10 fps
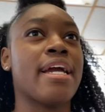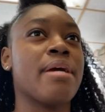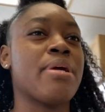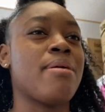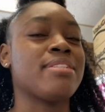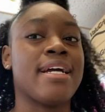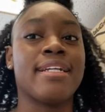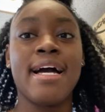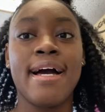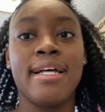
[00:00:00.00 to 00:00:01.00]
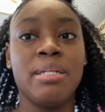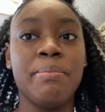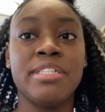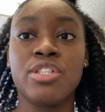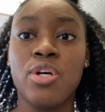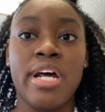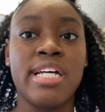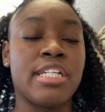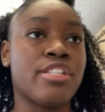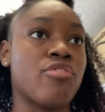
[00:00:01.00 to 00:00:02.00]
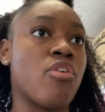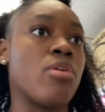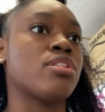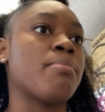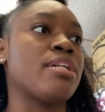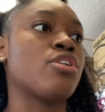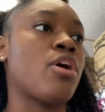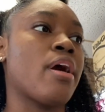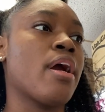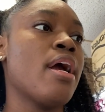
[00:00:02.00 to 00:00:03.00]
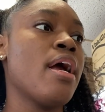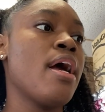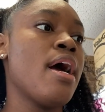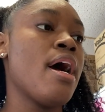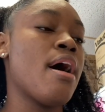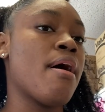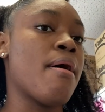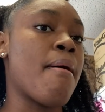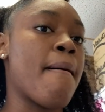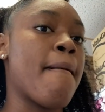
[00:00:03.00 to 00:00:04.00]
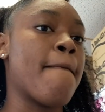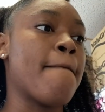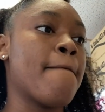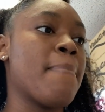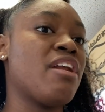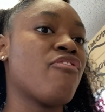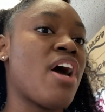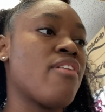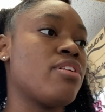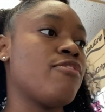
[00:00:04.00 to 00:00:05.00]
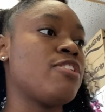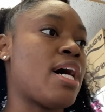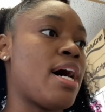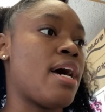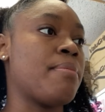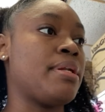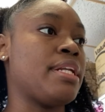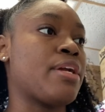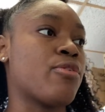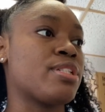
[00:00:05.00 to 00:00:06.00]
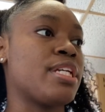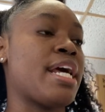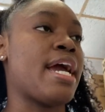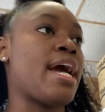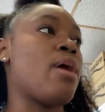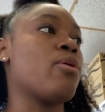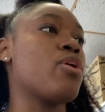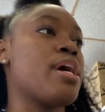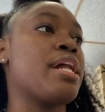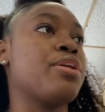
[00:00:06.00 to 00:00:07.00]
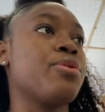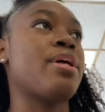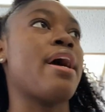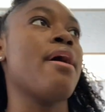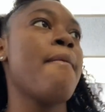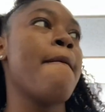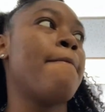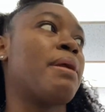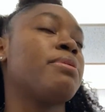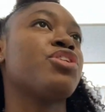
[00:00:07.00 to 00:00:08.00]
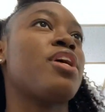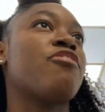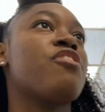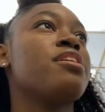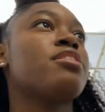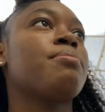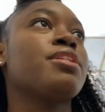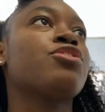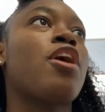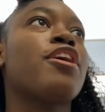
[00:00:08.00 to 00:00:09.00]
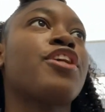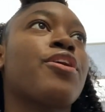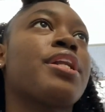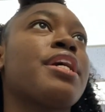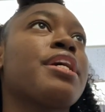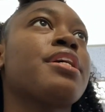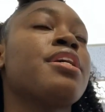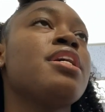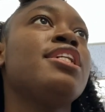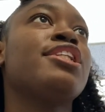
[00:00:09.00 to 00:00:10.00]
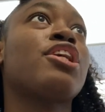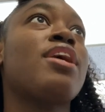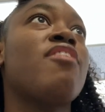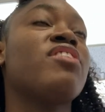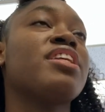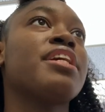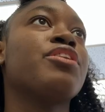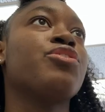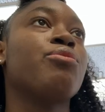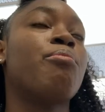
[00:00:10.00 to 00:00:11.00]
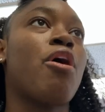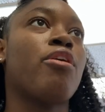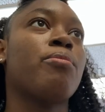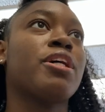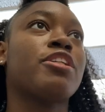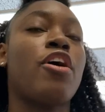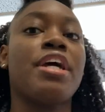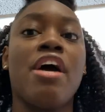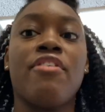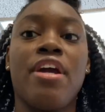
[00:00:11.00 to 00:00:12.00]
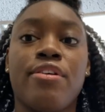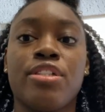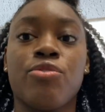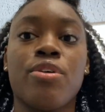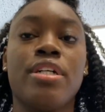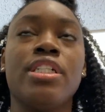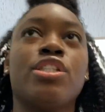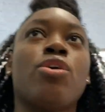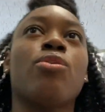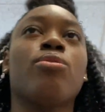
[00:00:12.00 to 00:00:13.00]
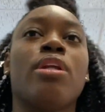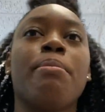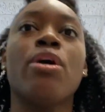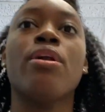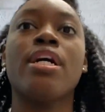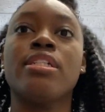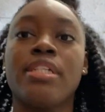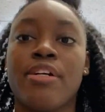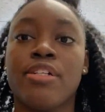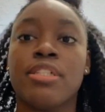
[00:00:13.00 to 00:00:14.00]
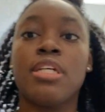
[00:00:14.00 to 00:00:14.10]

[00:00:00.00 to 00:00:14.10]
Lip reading: it, but I was like, nah, let me just go downstairs and focus on my chart. And if I have enough time later on today, I'll go ahead and do that. But I'm just trying to finish up this chart, turn it in. So I don't have anything to do tomorrow because I already have errands to run. So let me go downstairs.